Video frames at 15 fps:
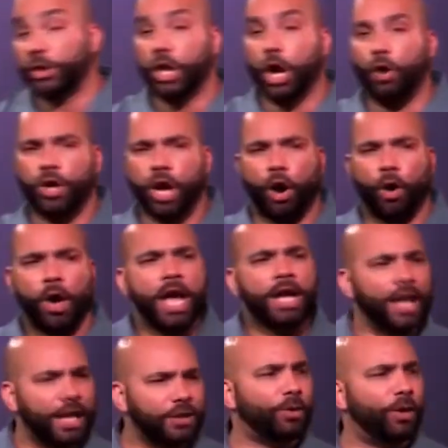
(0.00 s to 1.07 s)
a no-no.
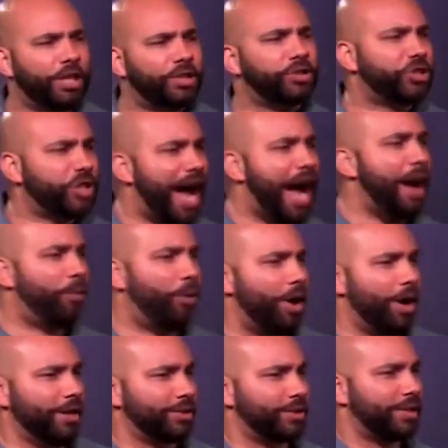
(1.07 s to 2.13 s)
Guess what his job
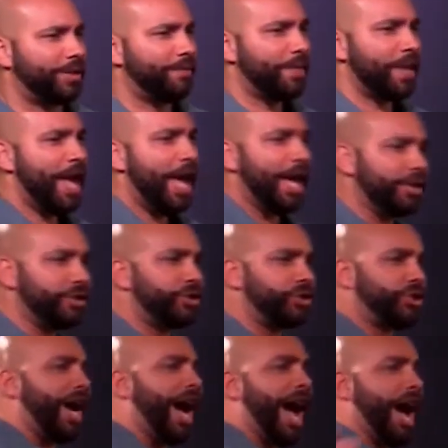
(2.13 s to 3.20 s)
was? His
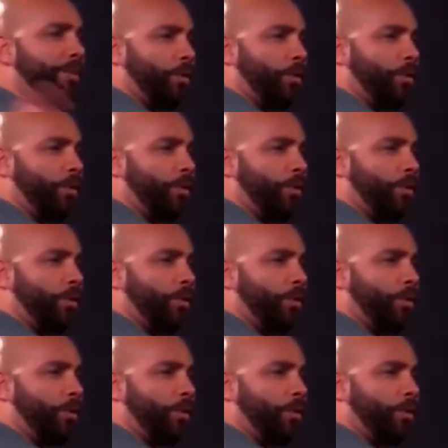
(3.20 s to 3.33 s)
job